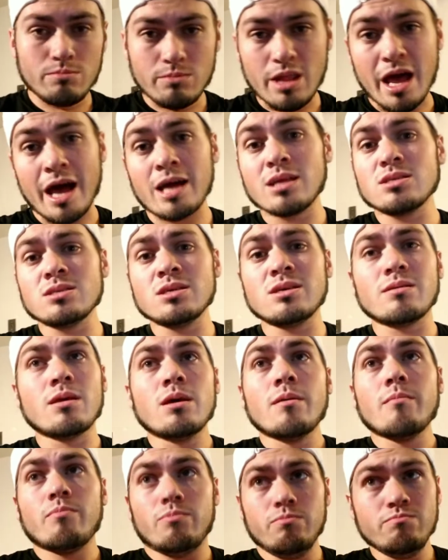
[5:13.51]
Honestly,
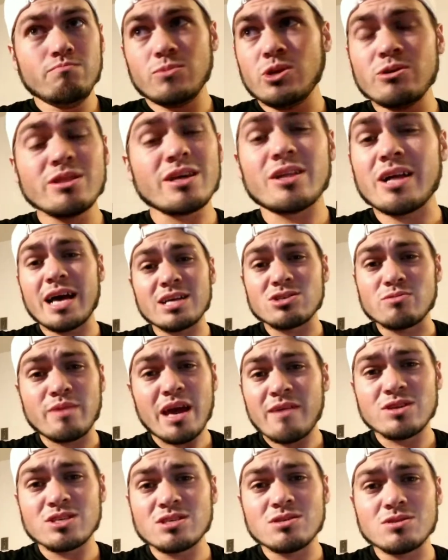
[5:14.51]
you're in the classroom
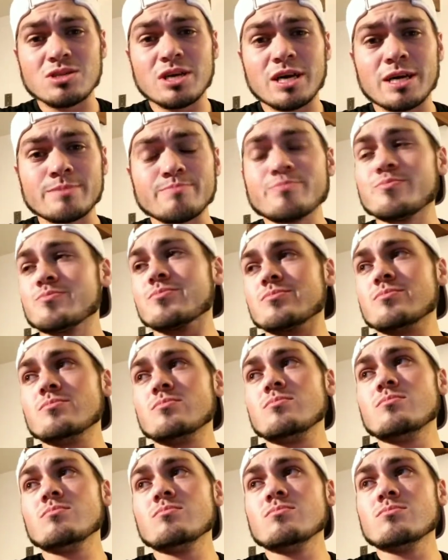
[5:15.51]
every single day.
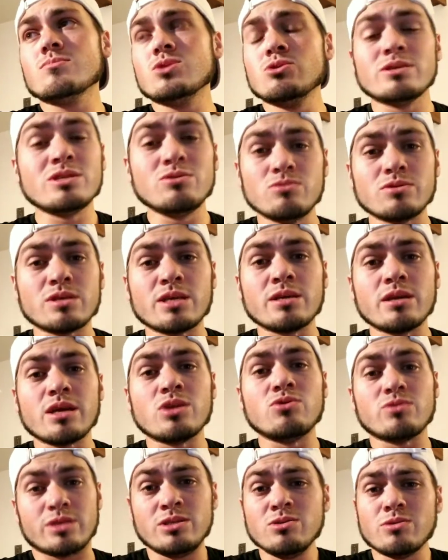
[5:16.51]
You can use it and
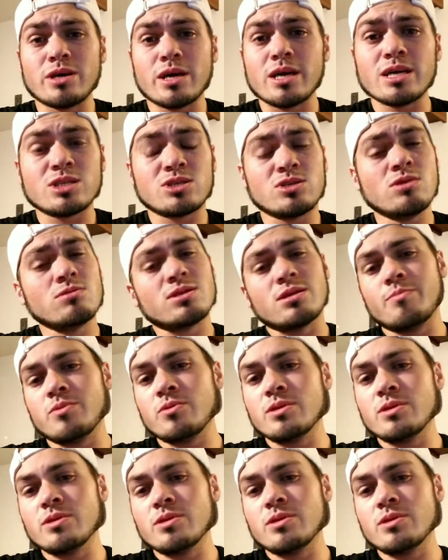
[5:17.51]
you can do it. It's so simple.